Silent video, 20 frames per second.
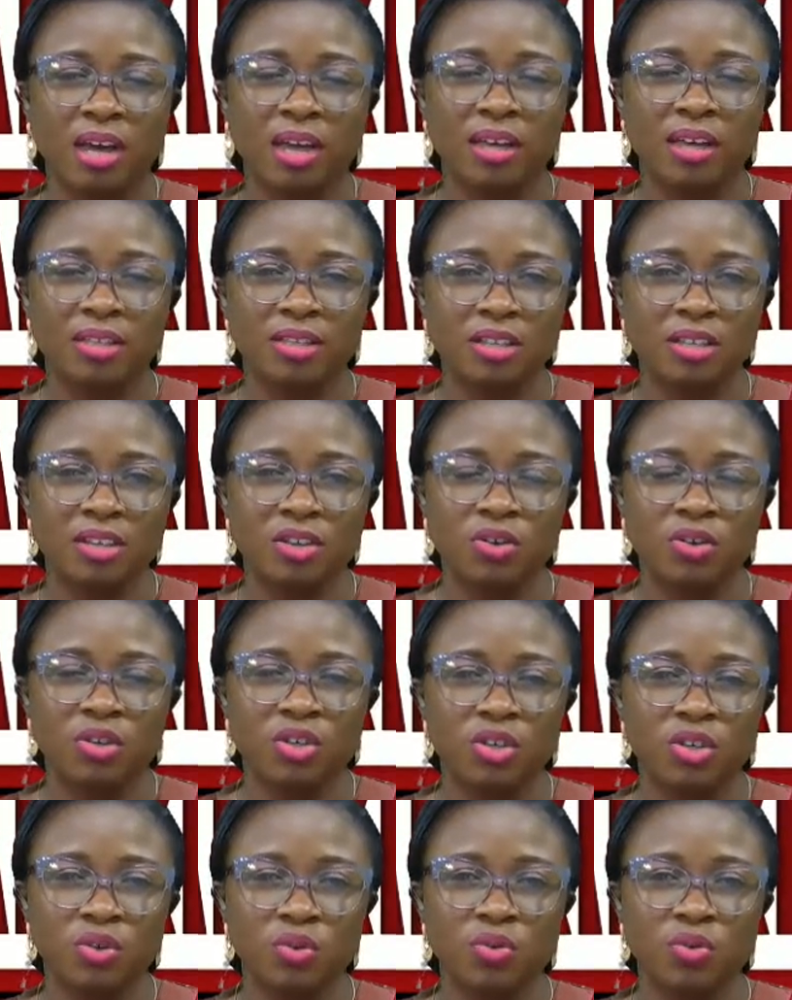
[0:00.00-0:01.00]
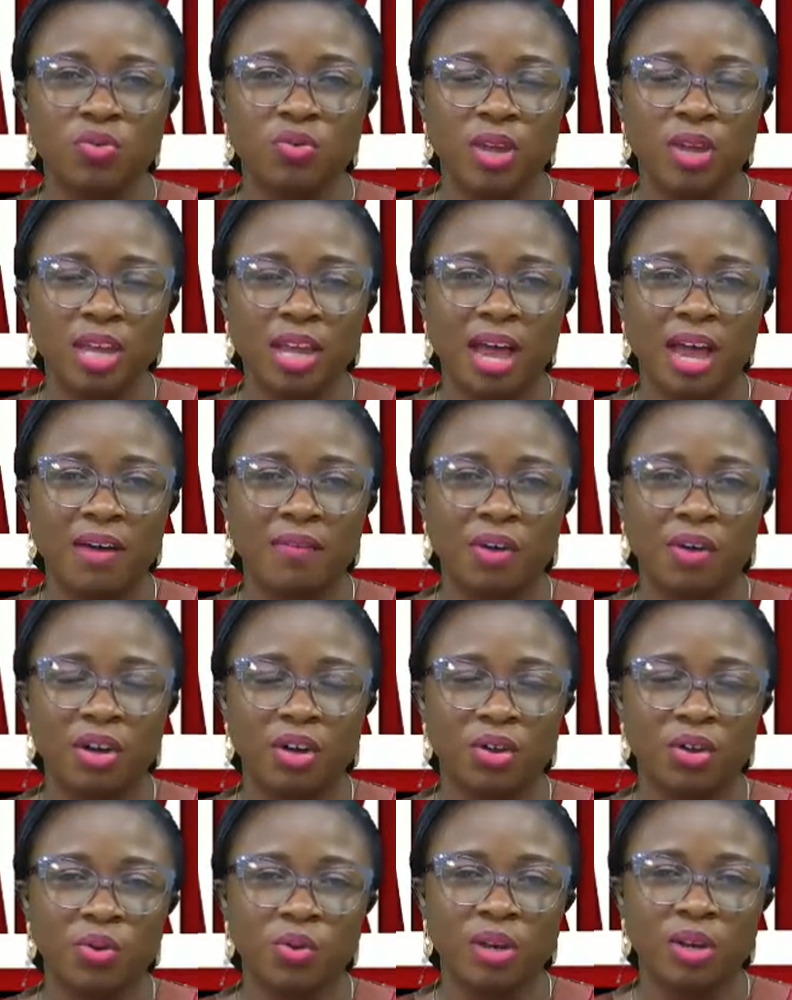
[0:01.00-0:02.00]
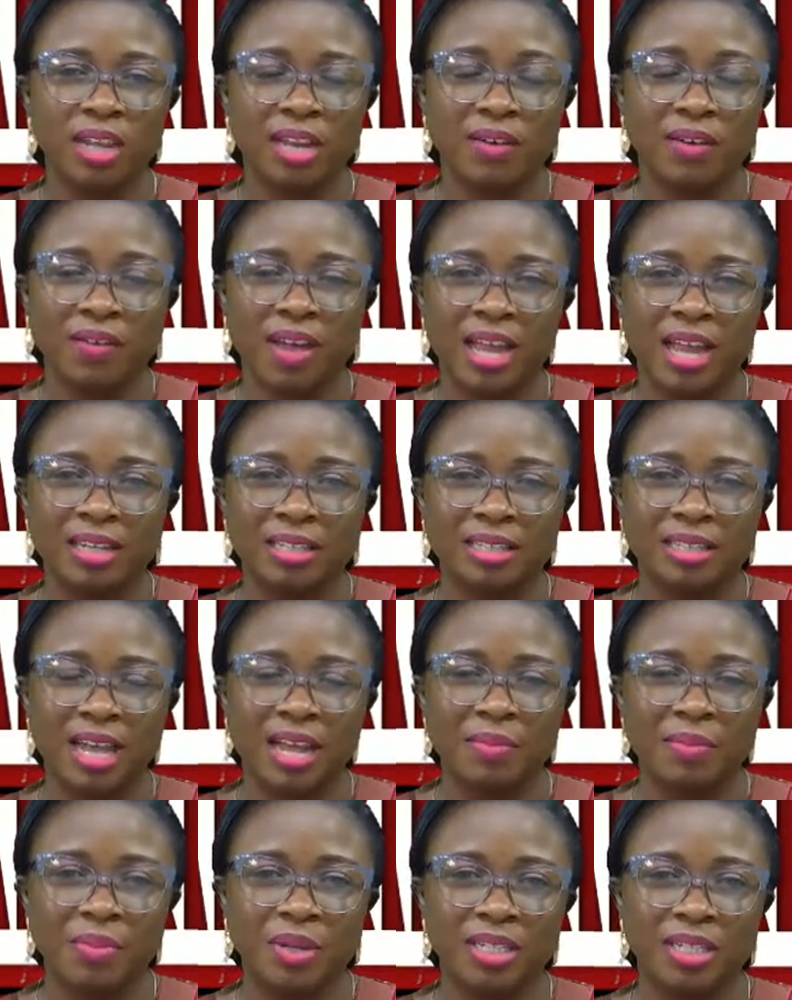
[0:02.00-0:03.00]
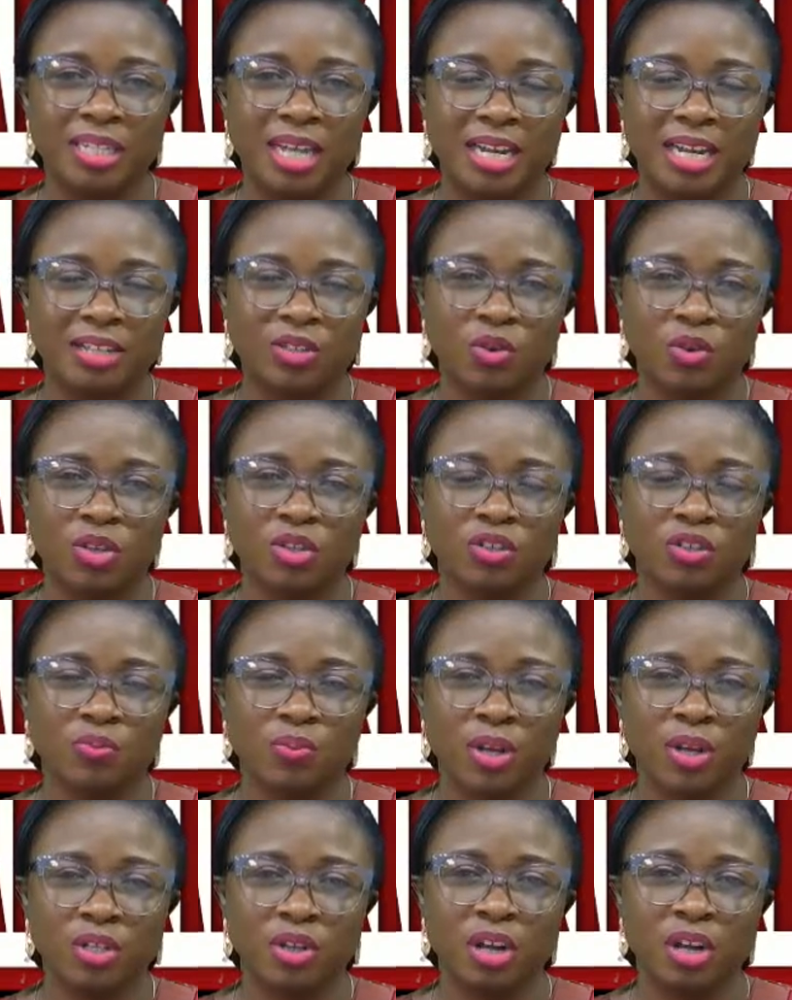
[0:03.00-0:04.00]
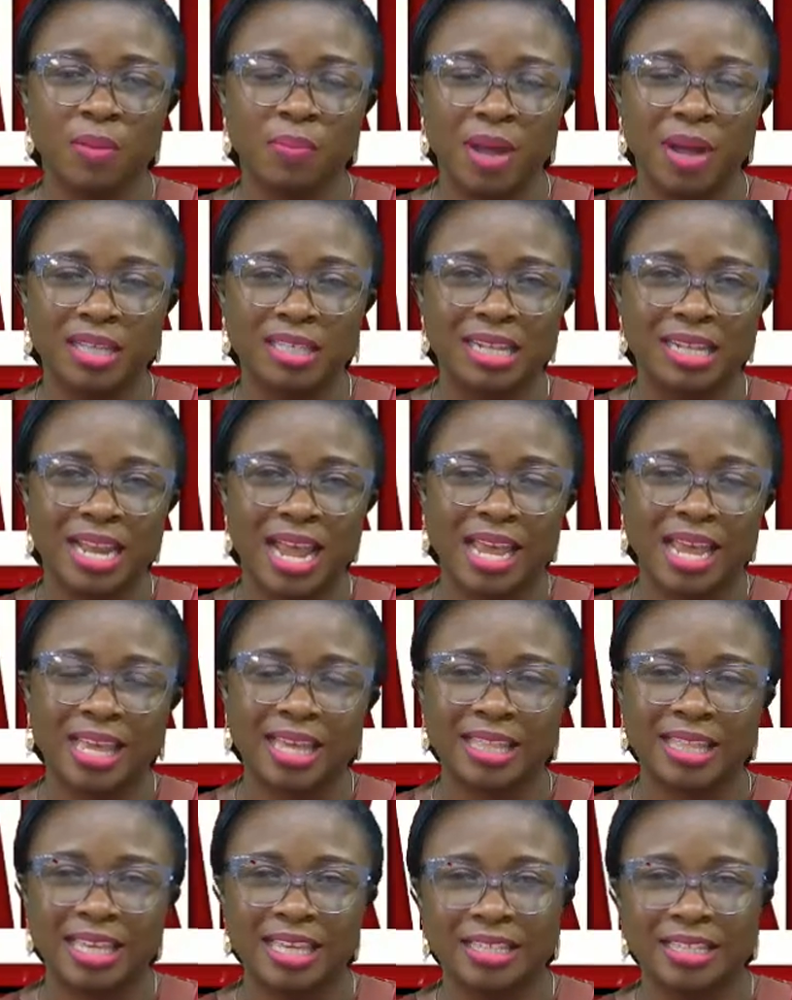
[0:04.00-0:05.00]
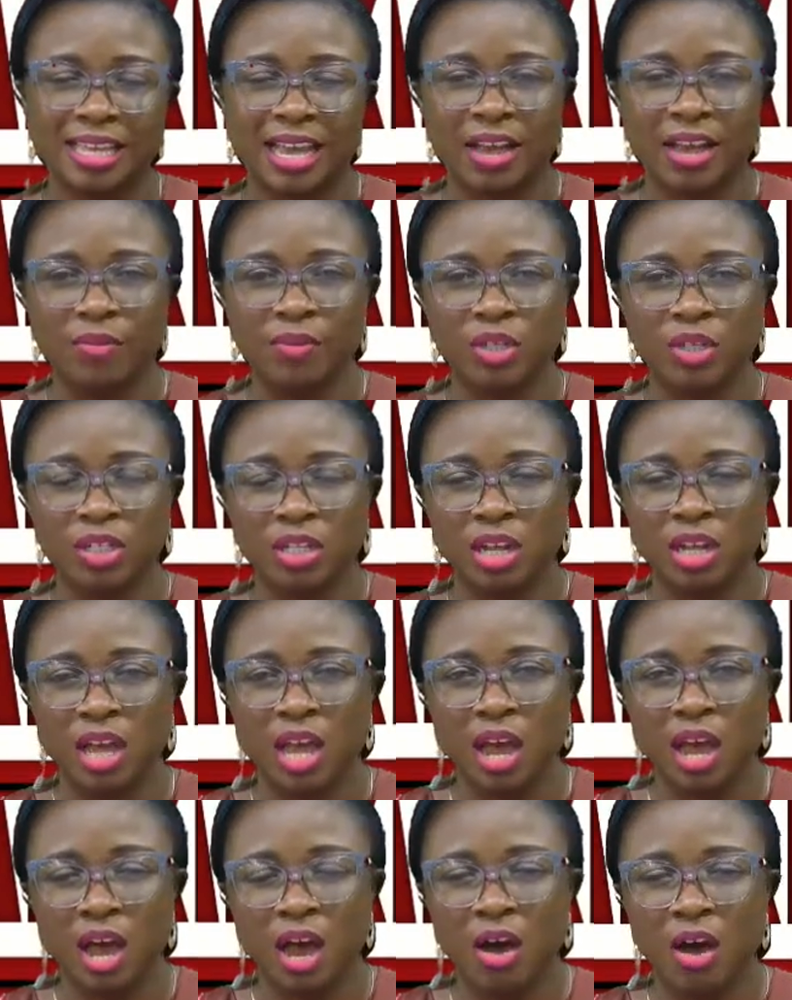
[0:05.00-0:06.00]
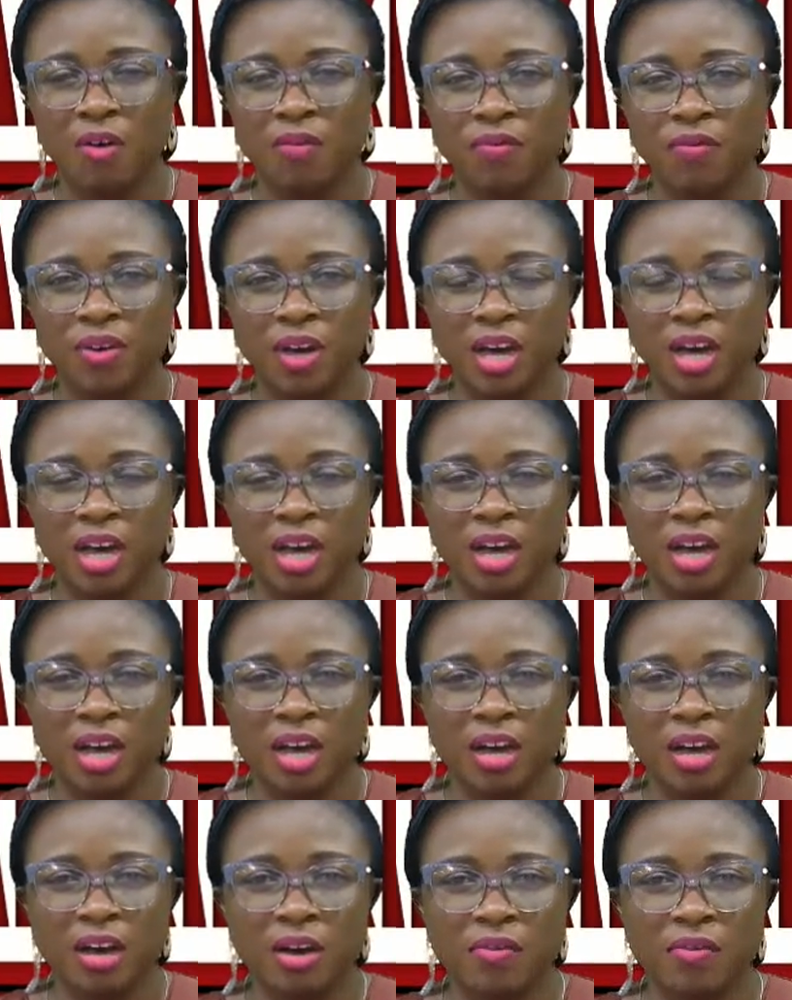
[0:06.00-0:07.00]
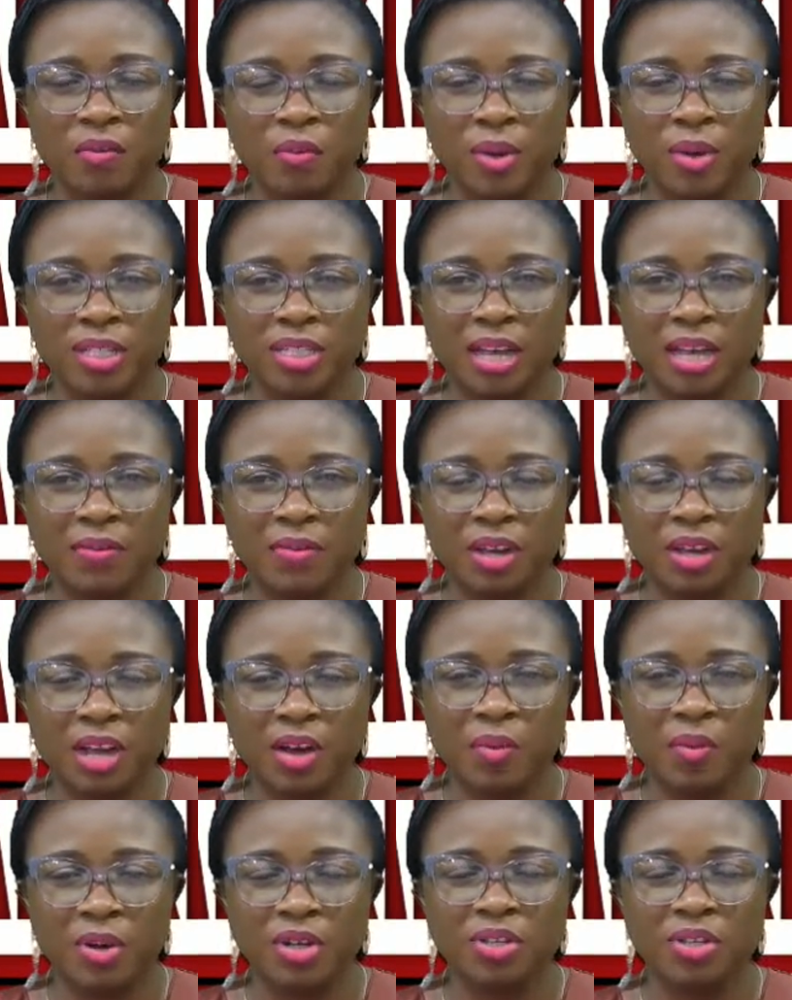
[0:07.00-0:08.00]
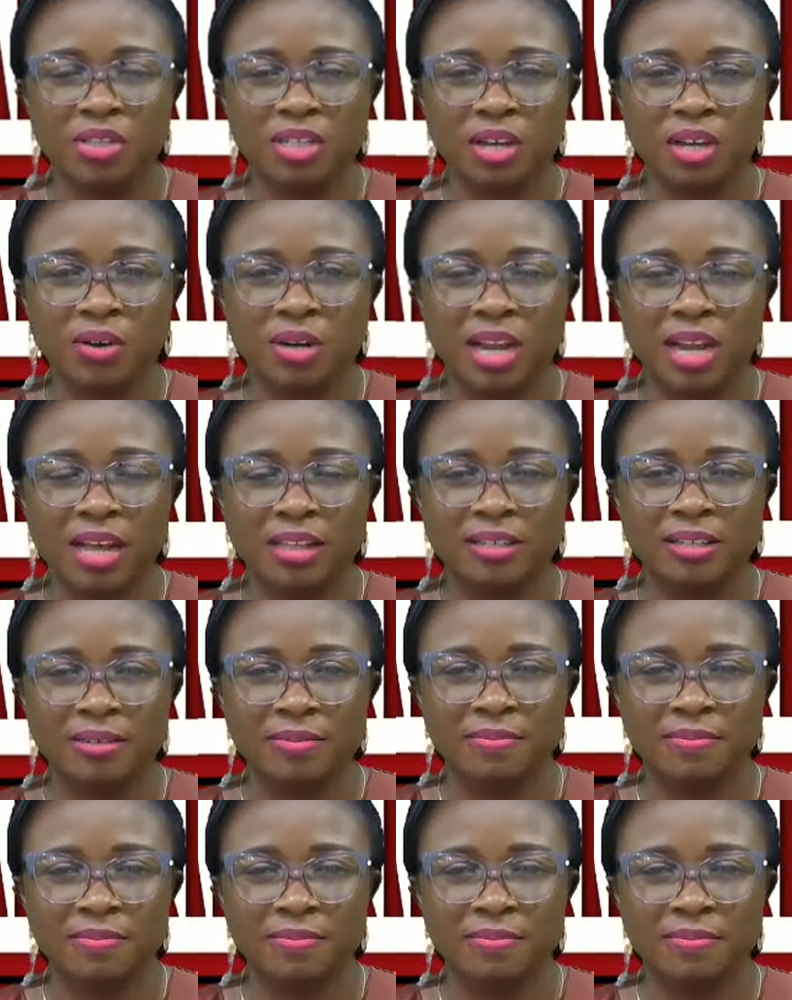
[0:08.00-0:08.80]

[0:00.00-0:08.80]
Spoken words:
continue to wreak havoc not only in Afghanistan, but then it's going to spread to other parts like the Sahel region of West Africa. What is your take on that?